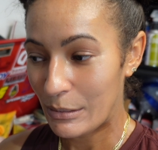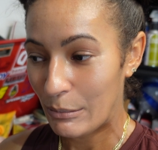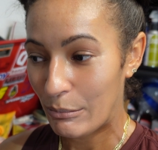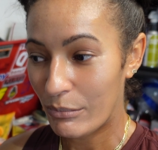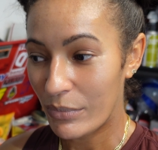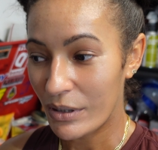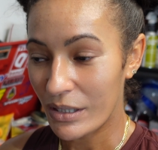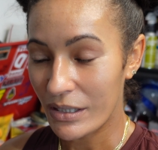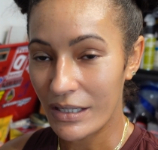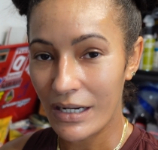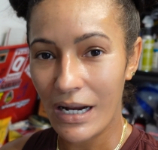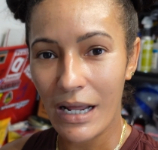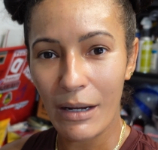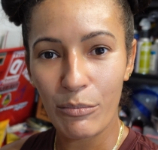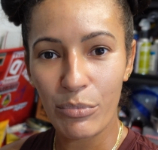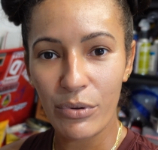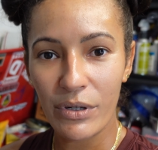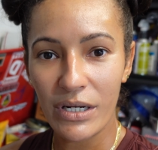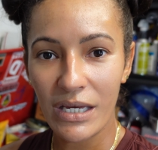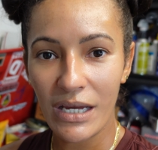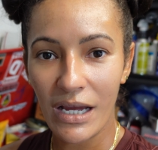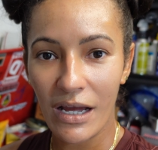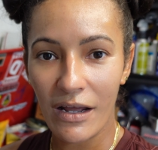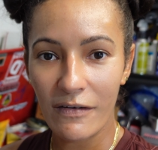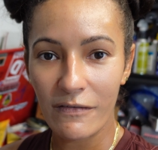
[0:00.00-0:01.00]
but I'm
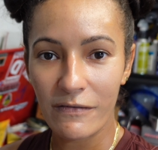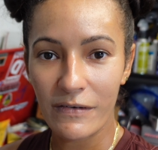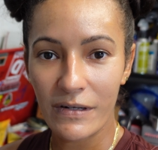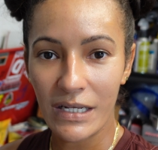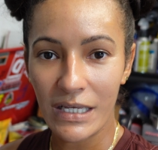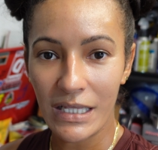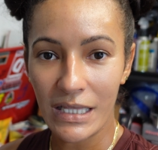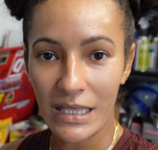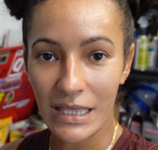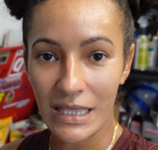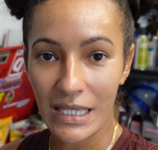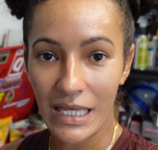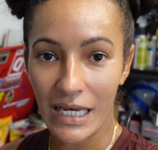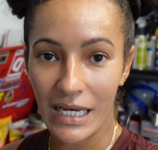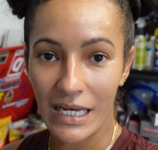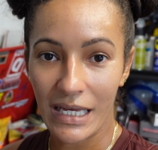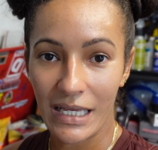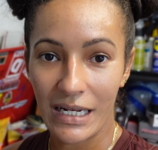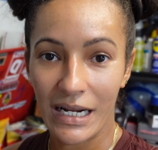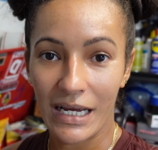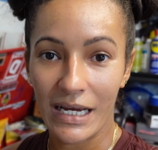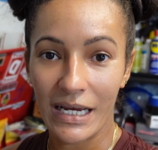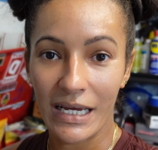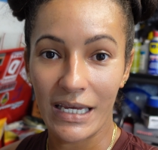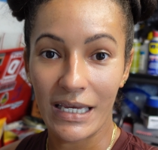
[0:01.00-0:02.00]
pretty confident
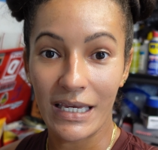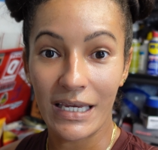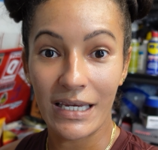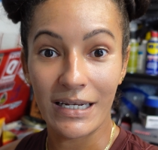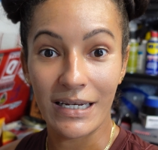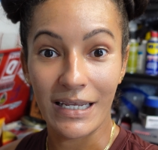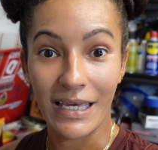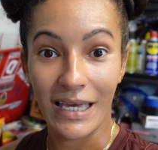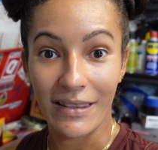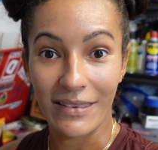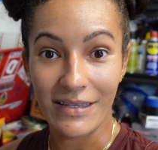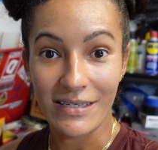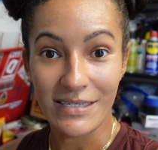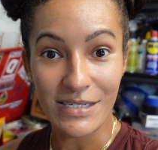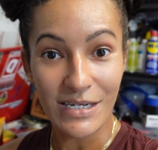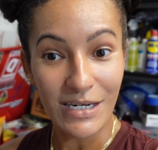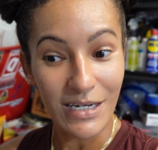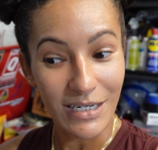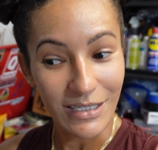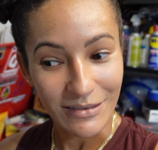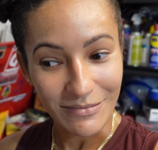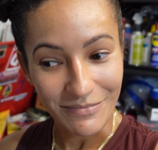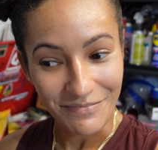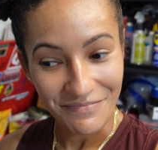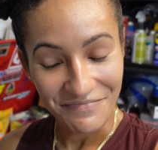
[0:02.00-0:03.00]
that I can get this
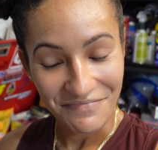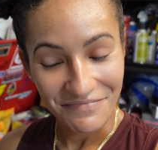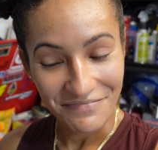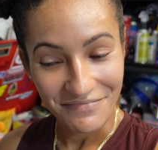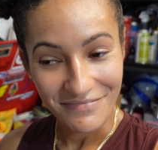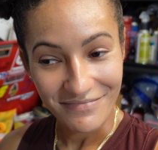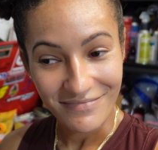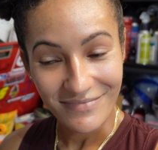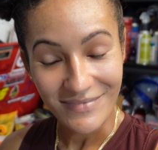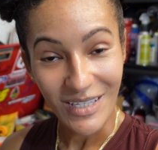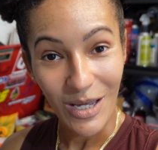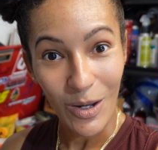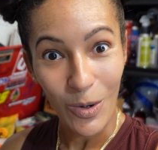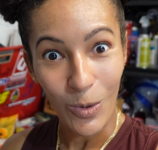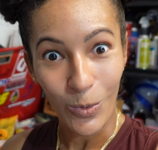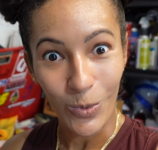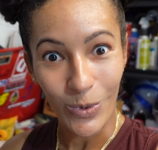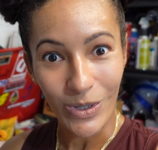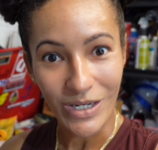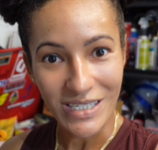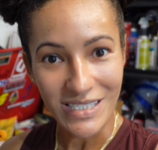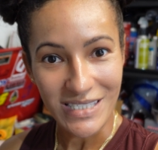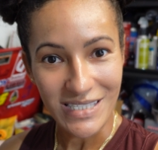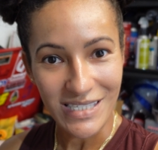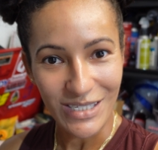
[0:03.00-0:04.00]
done.
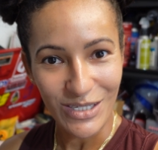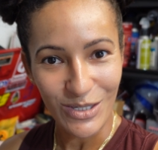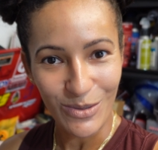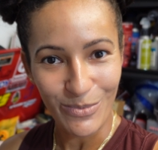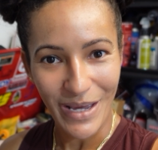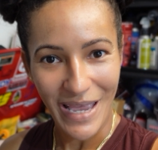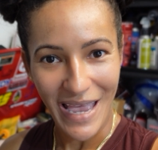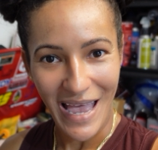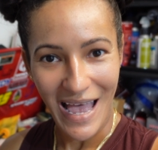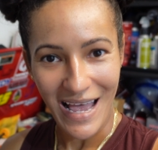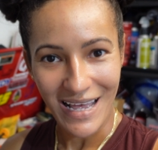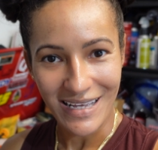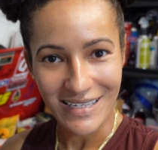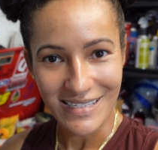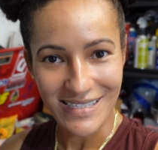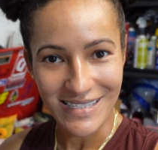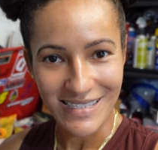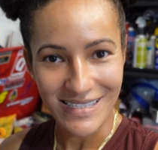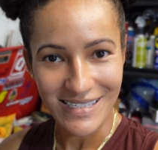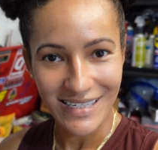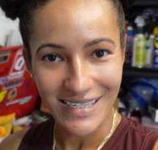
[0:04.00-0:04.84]
What is it, you may ask?